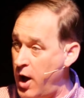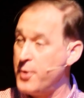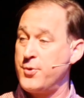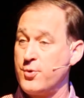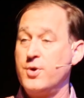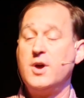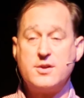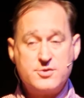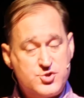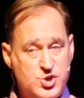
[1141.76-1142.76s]
other
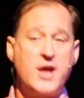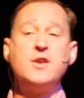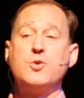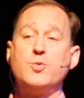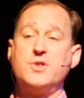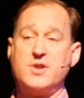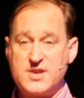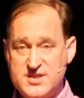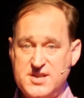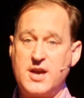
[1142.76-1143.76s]

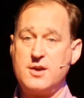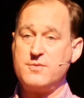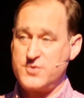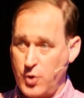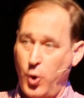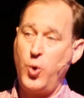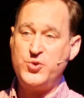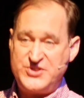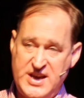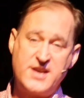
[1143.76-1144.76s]
genuinely saved
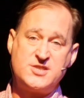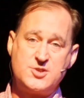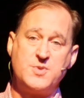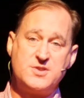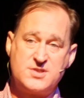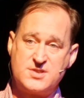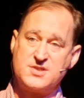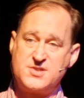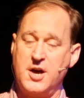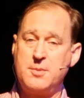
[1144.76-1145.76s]
Old Testament
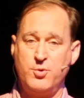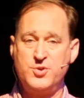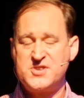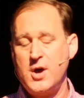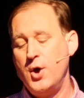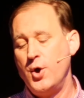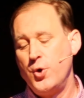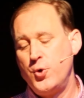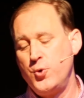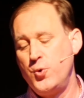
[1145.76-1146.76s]
disciples,
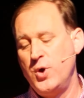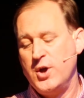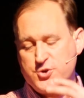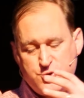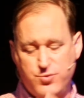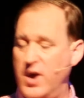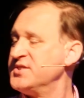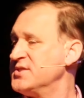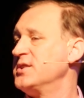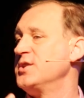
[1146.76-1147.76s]
who
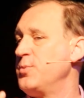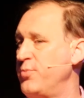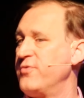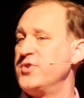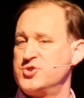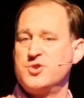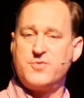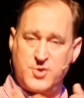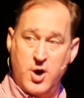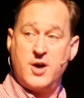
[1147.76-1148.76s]
trusted in the provision
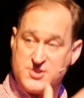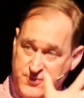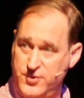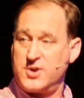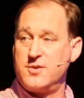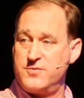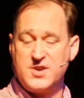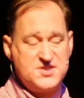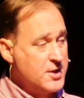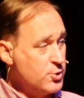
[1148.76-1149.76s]
of God's
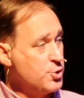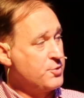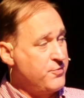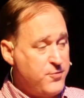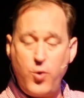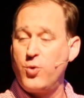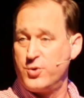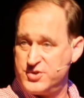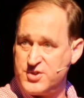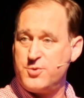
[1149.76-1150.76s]
forgiveness and look
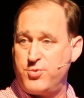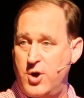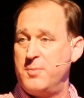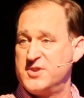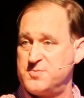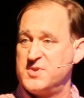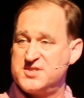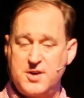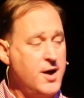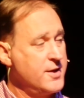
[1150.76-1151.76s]
forward to the promised
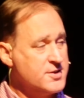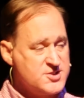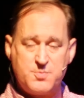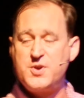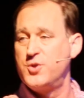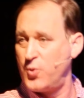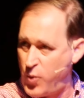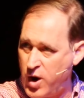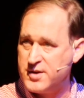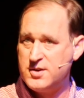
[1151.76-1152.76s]
Messiah to be the
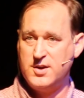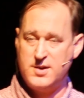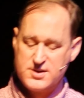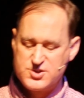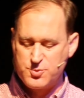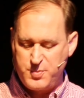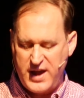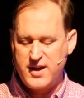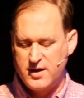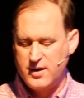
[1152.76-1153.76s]
one to
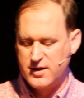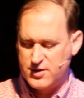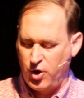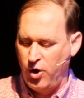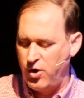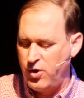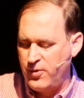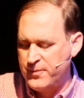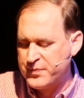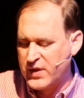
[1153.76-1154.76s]
pay it
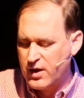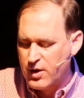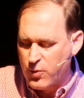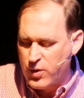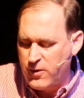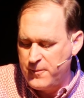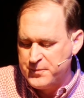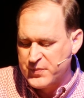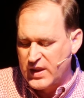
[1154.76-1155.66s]
all. Well,